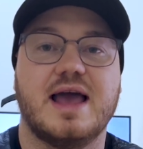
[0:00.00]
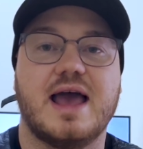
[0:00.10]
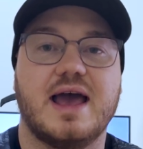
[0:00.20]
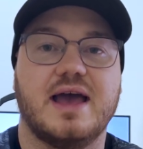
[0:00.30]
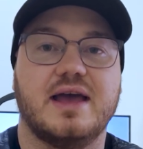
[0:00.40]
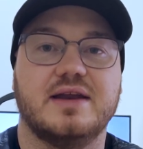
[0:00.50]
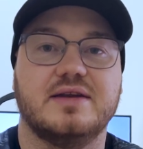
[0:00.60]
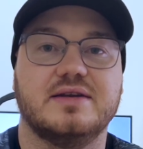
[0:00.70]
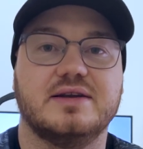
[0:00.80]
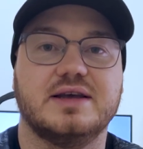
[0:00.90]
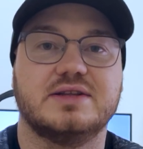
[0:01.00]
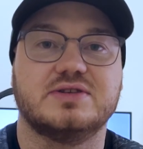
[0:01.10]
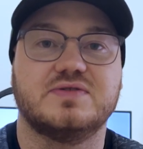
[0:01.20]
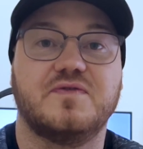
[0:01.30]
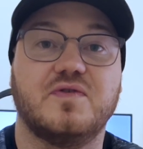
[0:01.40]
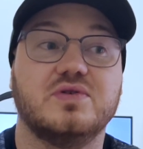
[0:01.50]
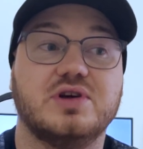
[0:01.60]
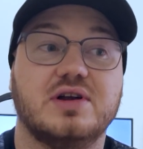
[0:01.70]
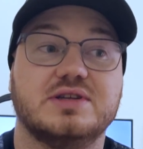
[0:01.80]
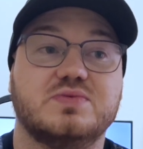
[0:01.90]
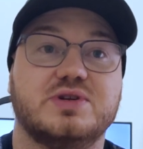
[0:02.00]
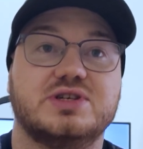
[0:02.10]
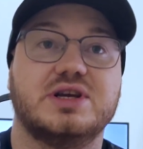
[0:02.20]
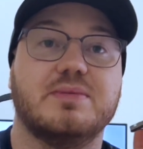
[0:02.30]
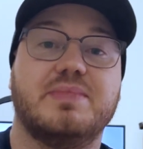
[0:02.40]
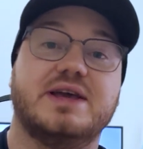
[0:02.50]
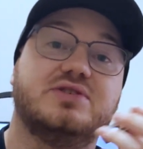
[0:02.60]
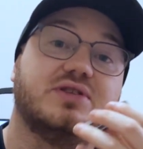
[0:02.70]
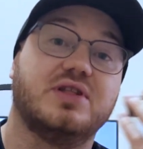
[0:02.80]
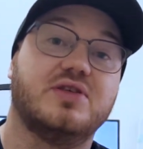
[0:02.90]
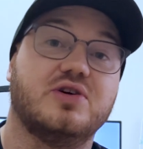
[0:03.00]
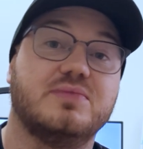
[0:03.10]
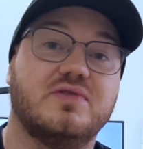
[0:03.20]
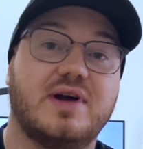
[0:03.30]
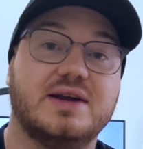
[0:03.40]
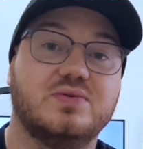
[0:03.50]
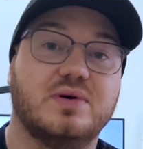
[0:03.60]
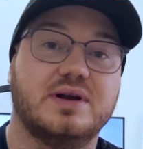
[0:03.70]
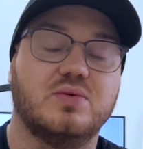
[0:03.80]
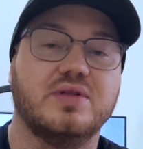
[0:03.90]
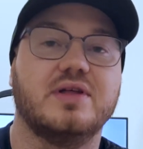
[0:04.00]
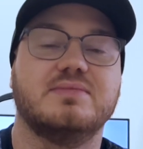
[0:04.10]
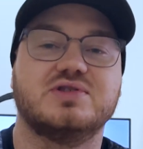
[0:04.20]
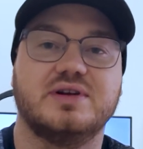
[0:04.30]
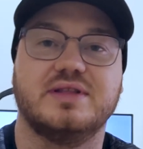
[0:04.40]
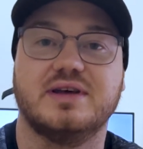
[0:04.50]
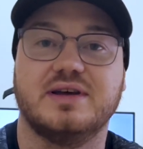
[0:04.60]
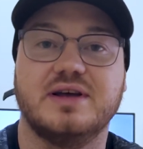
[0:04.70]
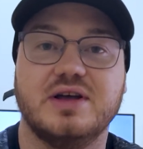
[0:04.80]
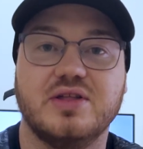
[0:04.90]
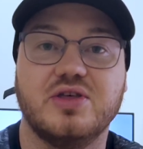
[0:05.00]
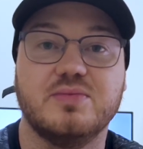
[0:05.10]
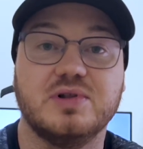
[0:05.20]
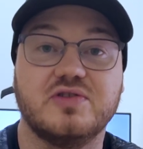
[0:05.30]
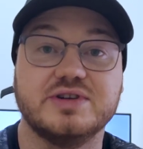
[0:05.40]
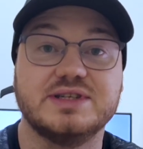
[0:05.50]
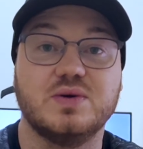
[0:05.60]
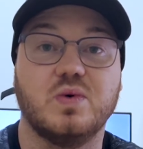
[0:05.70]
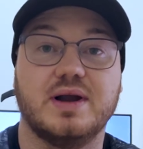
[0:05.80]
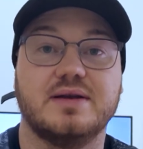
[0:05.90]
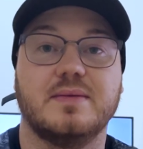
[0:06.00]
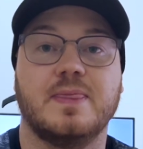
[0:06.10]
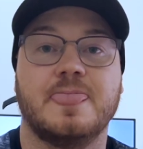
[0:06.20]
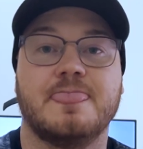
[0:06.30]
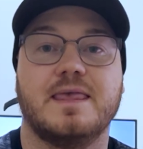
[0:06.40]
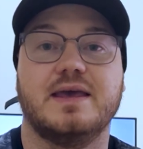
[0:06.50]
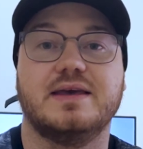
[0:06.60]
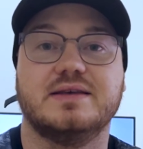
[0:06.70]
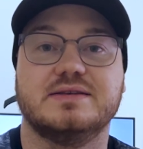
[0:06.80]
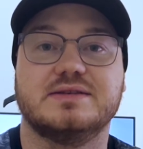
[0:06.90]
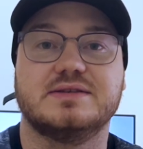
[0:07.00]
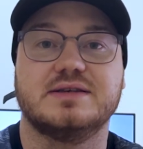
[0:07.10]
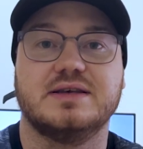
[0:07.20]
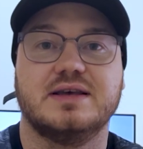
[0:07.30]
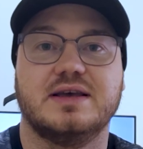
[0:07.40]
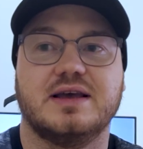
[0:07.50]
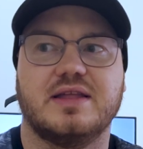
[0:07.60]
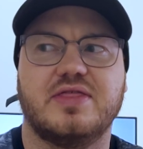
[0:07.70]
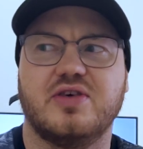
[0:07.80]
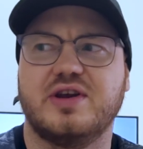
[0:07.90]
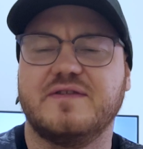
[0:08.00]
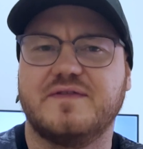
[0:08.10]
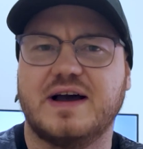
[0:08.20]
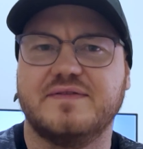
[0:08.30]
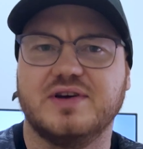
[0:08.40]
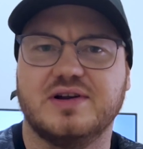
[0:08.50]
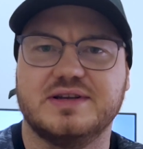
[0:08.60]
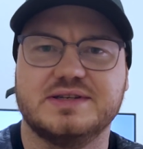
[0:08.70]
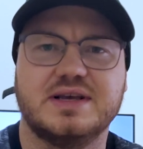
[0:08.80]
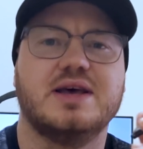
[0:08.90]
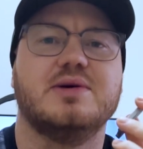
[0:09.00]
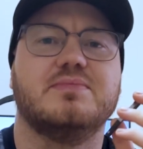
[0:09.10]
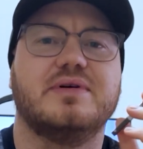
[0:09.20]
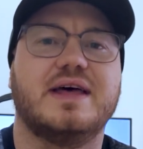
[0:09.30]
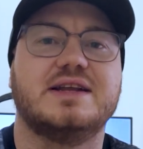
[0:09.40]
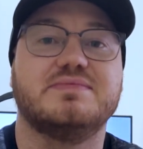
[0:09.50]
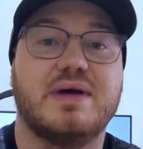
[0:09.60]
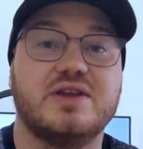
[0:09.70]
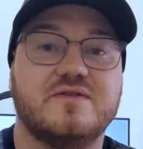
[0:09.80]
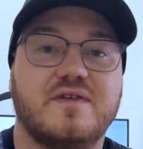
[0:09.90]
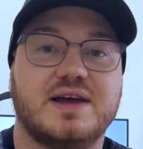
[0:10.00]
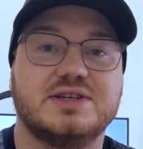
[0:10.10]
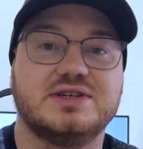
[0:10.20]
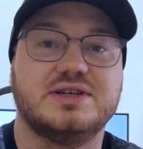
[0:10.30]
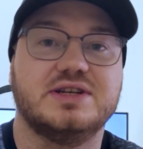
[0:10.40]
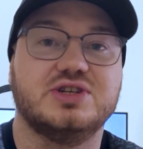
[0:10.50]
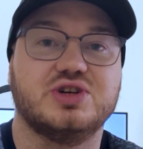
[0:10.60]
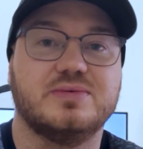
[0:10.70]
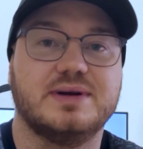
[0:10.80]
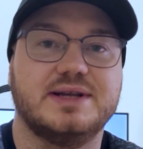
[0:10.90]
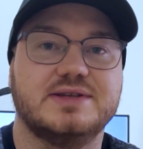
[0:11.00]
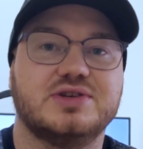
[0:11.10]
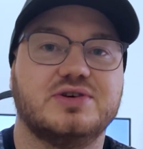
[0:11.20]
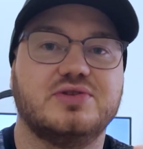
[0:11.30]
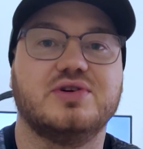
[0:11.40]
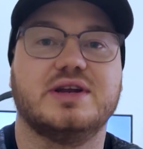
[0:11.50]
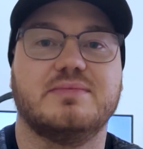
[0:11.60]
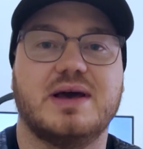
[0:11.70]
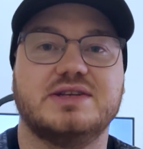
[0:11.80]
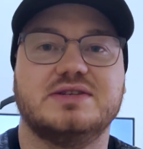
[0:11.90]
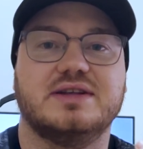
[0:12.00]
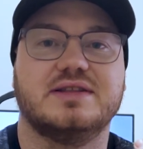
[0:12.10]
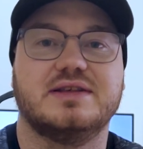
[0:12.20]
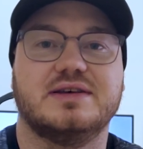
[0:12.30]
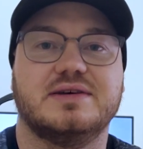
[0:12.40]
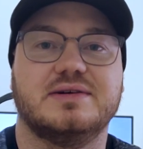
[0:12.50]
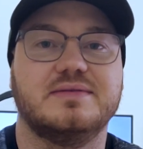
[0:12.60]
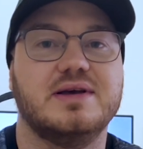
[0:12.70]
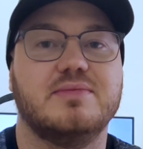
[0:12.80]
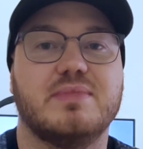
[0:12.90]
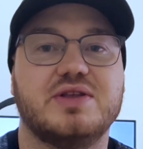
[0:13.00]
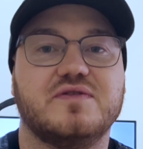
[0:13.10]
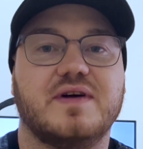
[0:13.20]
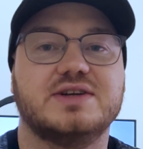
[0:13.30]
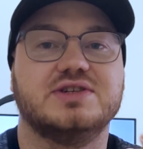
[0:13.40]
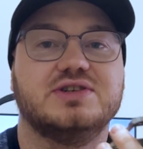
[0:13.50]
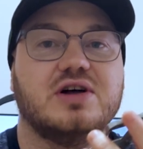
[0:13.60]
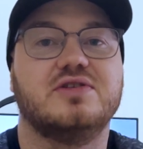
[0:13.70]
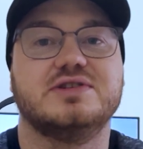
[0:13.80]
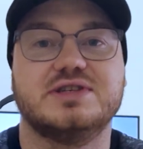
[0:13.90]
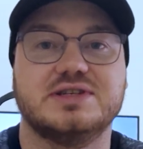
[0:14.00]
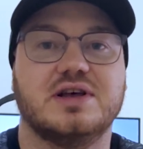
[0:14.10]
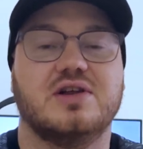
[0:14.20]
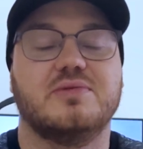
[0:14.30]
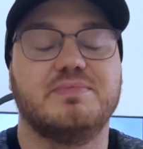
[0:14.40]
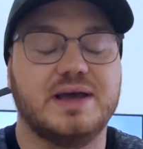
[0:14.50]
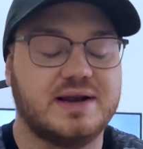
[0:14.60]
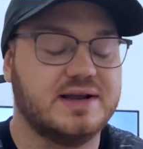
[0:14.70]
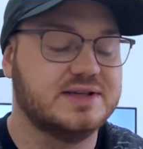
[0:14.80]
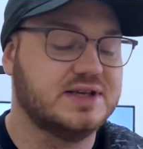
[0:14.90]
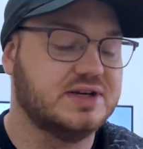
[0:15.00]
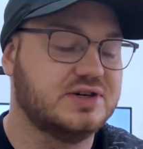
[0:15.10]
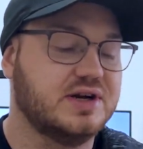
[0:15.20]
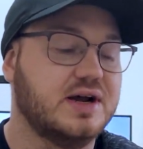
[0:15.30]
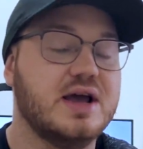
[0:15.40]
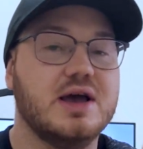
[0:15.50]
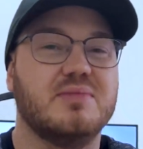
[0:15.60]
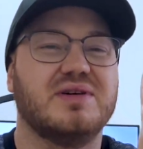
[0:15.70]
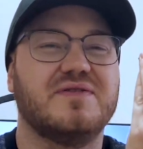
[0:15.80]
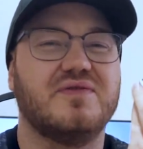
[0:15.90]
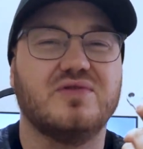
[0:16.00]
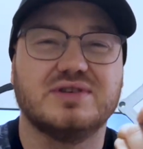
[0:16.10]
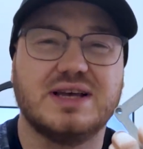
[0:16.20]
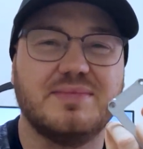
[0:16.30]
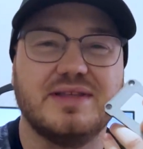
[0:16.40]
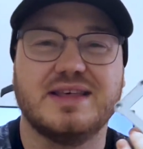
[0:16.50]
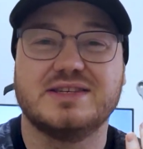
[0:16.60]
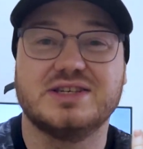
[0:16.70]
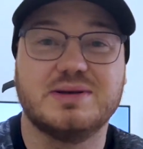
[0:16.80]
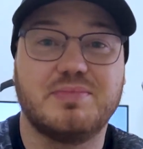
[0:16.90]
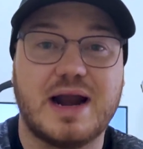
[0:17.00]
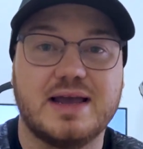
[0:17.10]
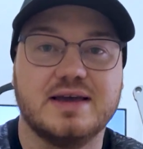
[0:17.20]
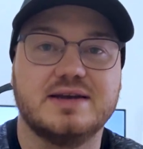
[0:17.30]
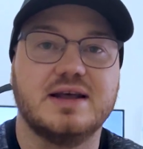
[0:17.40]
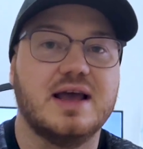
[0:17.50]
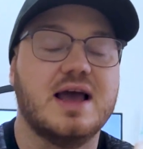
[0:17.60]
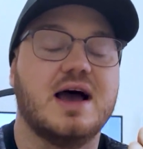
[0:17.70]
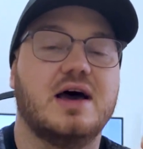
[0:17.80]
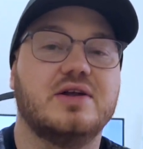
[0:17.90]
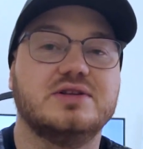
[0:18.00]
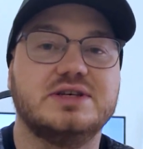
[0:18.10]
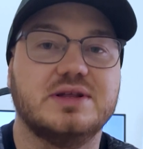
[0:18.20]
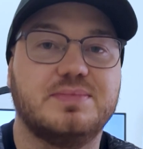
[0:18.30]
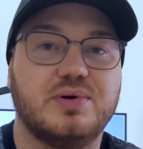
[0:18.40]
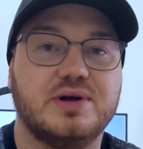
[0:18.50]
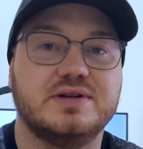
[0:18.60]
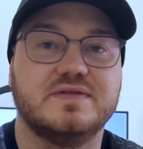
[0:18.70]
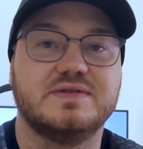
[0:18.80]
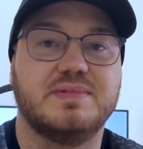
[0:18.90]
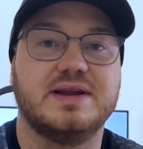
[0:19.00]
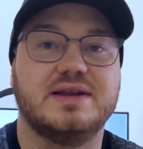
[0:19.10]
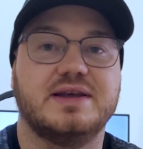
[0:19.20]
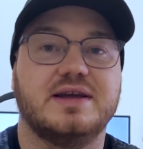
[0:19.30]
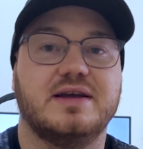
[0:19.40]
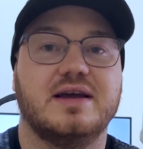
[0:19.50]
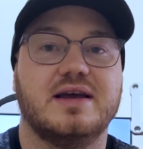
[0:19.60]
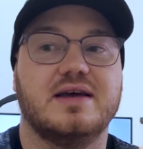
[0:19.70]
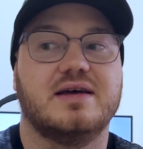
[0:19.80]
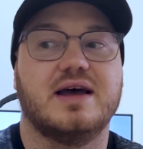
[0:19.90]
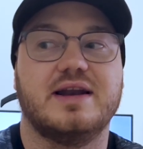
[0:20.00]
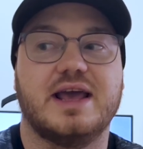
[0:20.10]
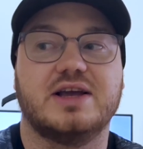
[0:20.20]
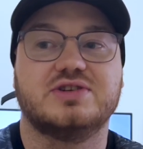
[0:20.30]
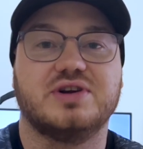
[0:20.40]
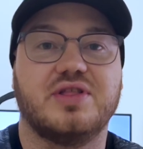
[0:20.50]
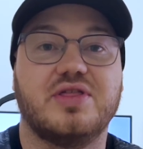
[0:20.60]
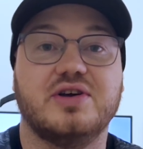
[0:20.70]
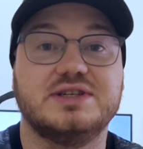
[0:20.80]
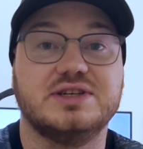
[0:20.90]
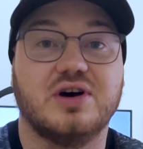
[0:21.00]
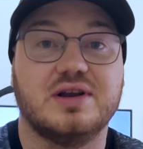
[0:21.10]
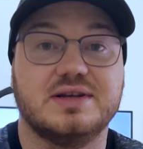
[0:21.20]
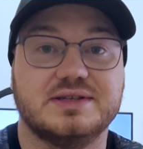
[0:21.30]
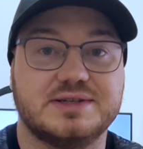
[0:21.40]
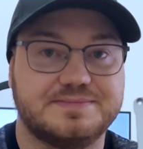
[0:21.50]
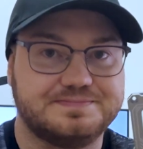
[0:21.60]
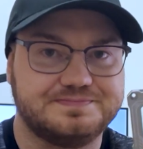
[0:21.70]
and it's $4, which compared to the Thermalright one, or the Thermal Grizzly one is $35, but that is manufactured in Germany. So you can imagine that the manufacturing tolerances are a lot better, etc. But for something that's just a bracket, I don't see the point of spending an extra $30